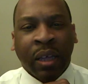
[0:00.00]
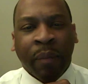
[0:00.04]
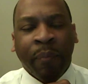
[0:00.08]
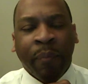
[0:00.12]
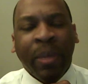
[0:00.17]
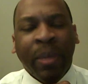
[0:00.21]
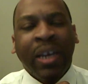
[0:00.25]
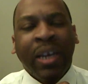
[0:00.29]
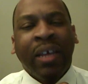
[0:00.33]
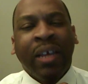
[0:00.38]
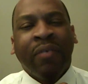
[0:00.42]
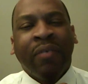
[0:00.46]

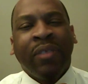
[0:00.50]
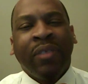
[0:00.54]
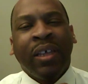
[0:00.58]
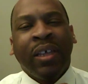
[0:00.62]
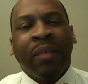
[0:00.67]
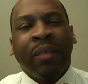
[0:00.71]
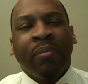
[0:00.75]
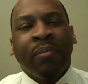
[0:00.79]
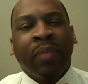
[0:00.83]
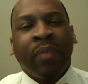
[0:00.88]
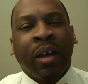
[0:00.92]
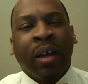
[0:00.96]
many of
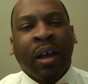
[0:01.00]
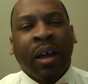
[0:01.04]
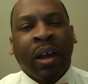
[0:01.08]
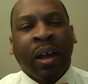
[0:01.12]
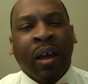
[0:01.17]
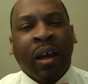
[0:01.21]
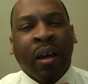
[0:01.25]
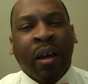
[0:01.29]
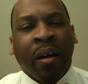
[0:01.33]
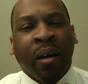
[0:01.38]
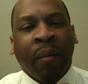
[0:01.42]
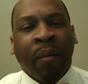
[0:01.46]
them
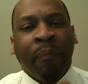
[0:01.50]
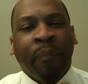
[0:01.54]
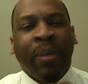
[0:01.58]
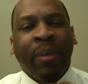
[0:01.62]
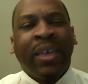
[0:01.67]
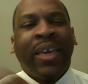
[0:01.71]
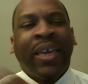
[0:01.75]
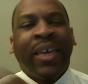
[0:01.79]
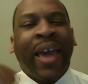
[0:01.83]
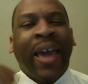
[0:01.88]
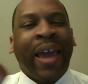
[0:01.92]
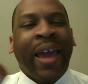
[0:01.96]

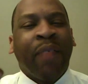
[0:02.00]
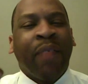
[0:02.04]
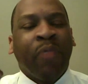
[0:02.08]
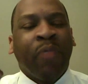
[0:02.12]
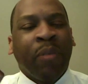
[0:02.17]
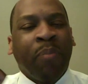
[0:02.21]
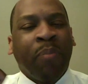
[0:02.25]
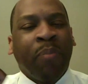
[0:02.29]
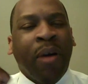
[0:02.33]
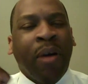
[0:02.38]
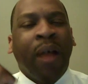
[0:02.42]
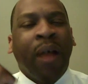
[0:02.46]
became
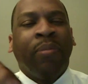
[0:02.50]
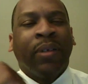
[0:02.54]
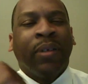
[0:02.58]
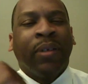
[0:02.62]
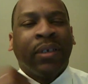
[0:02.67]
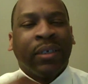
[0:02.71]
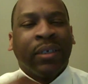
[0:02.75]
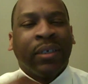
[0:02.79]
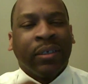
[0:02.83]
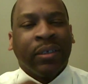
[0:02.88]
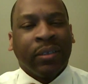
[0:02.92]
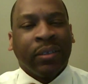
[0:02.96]

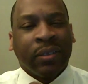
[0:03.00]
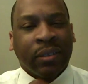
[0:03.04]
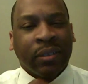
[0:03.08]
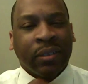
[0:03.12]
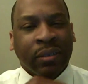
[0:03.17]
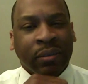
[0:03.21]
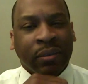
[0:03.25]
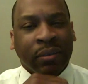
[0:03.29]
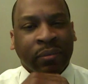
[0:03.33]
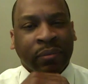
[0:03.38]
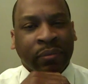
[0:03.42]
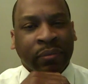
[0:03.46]

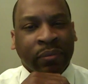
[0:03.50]
Republicans